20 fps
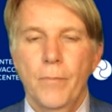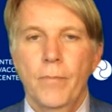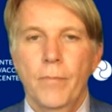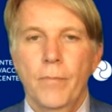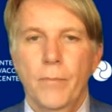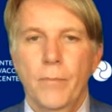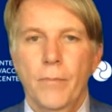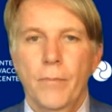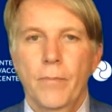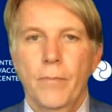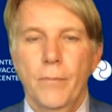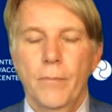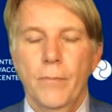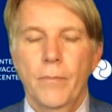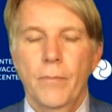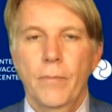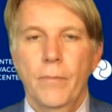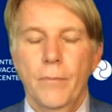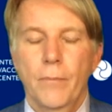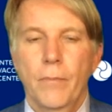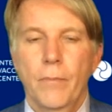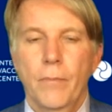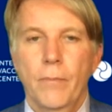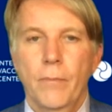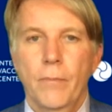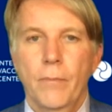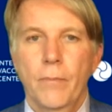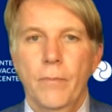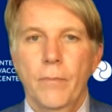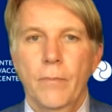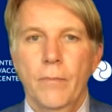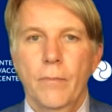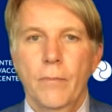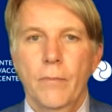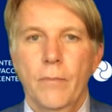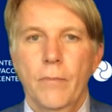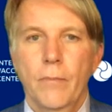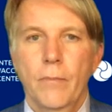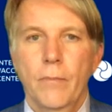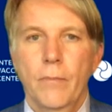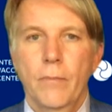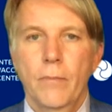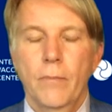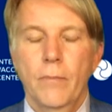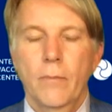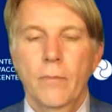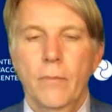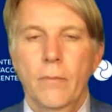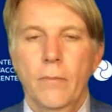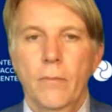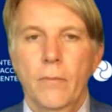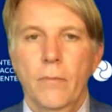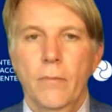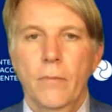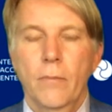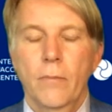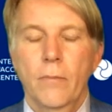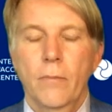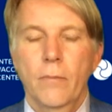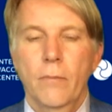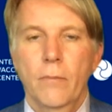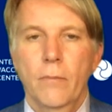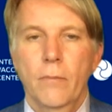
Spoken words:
The person shown says nothing.